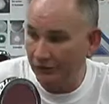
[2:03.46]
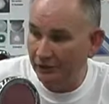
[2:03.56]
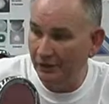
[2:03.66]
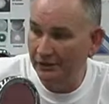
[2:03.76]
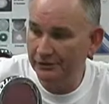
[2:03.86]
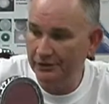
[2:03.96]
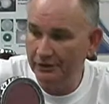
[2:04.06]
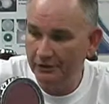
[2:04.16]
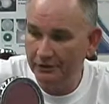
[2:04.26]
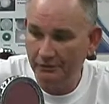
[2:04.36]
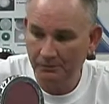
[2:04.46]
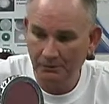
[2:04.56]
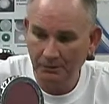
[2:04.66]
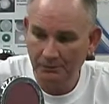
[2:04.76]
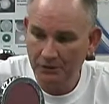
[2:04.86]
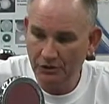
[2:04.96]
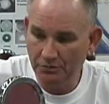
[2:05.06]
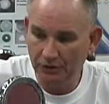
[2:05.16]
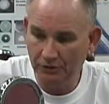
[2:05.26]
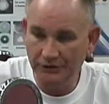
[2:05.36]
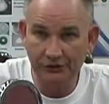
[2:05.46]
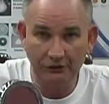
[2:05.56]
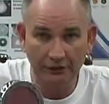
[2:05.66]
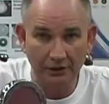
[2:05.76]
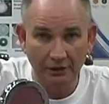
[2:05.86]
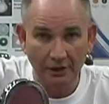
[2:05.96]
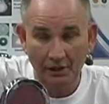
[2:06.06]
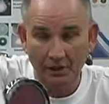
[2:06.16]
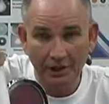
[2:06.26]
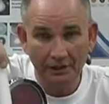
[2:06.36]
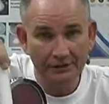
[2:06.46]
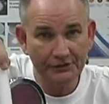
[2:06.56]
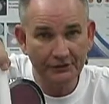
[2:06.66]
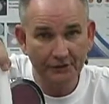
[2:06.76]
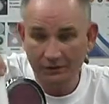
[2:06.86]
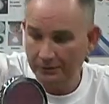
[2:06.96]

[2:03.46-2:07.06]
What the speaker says: Unscented, let me just pull these over here. Unscented,